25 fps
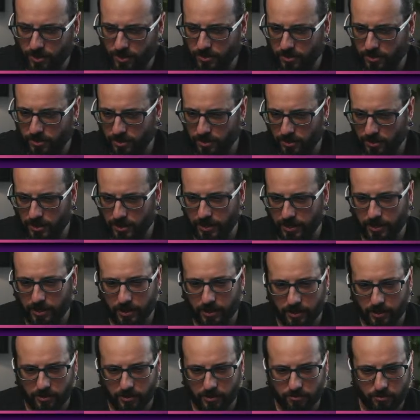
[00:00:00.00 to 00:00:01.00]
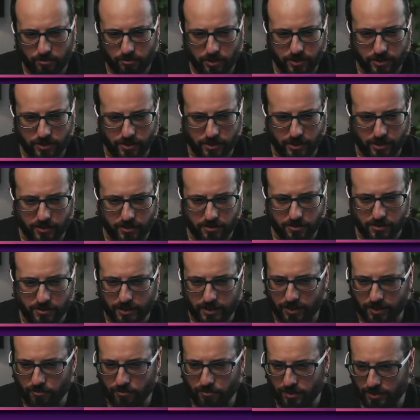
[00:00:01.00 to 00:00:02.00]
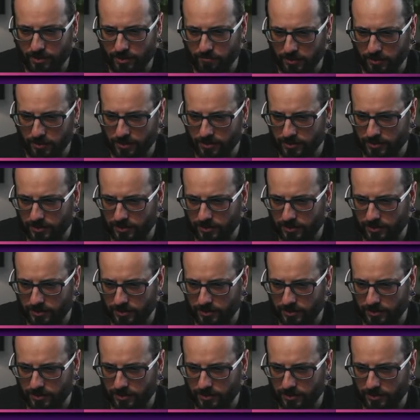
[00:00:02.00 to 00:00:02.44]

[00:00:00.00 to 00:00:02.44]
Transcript: I want to understand what it means